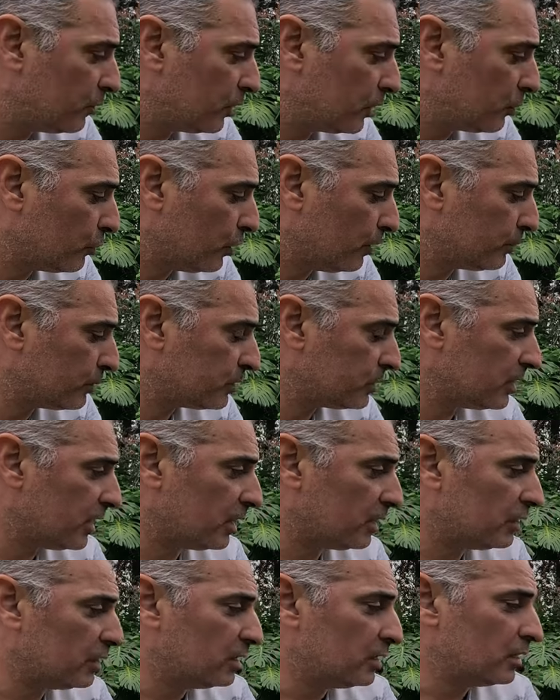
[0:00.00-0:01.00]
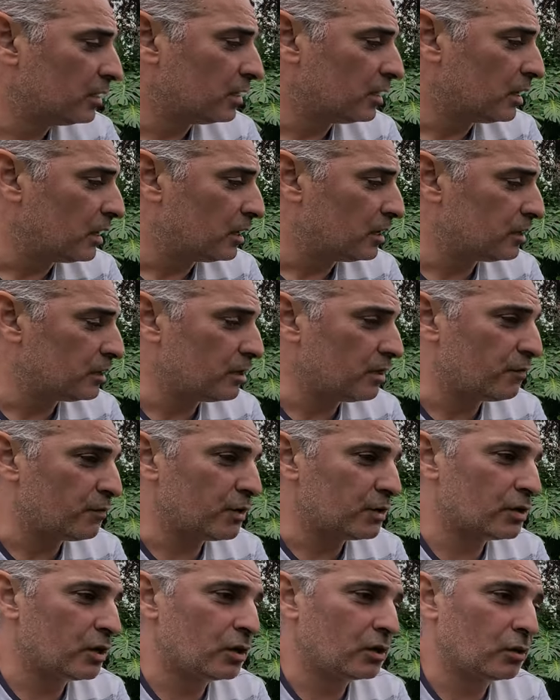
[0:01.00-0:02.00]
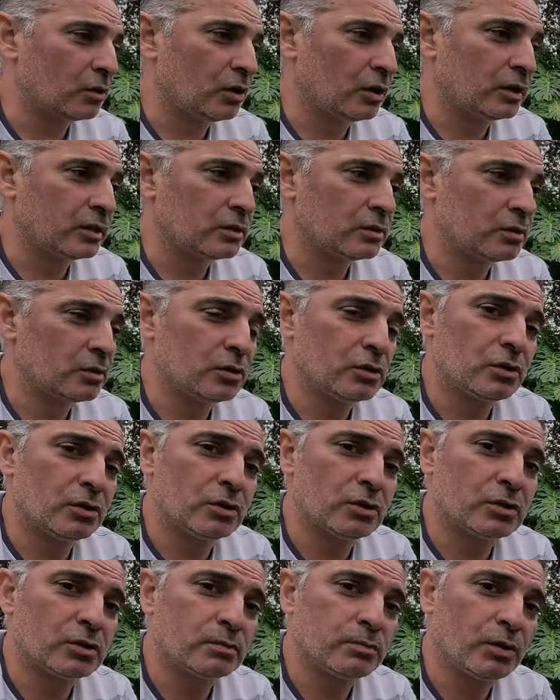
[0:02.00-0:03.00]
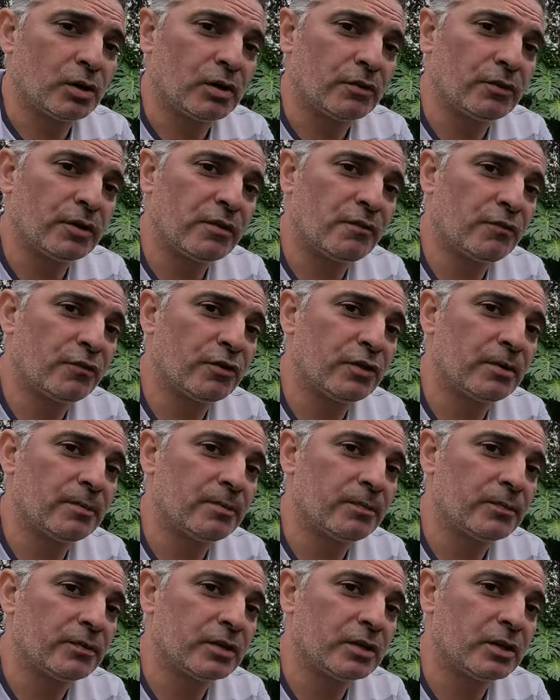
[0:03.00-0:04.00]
crops. Now, if you don't like to use pyrethrum,